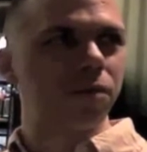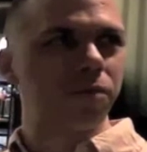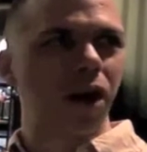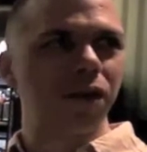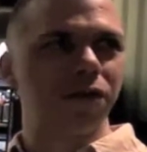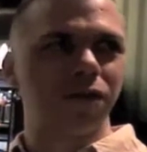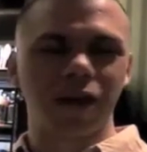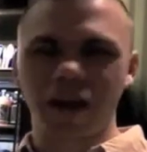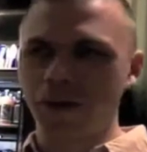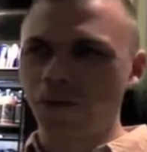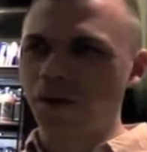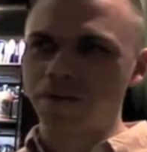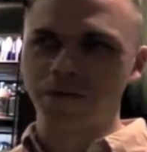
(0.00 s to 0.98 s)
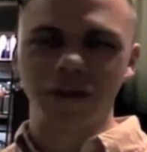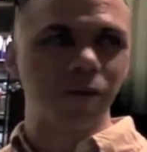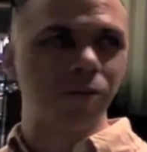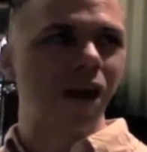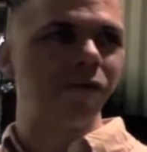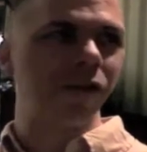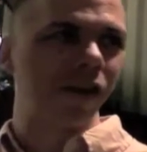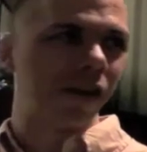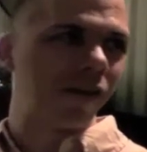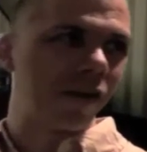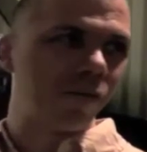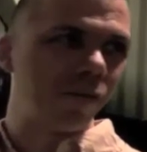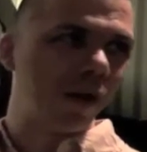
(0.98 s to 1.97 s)
uh, Oxy. Anyway, studied privately and
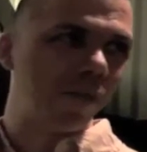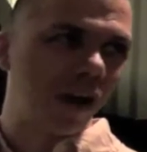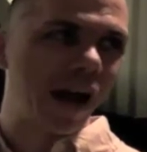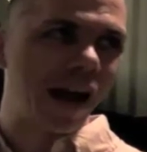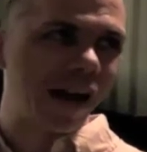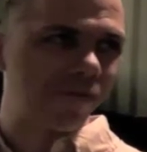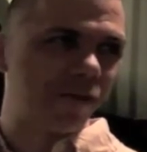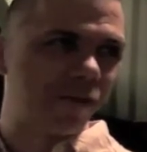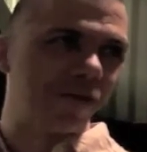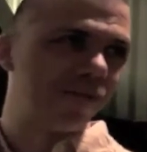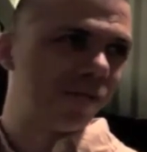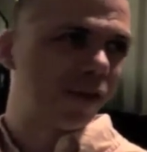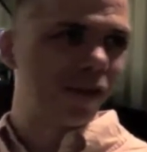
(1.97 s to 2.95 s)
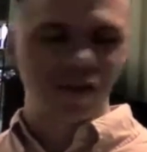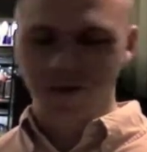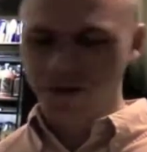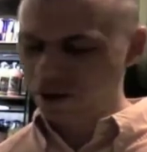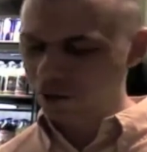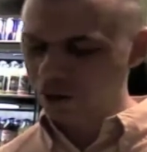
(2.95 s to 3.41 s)
then reapplied after a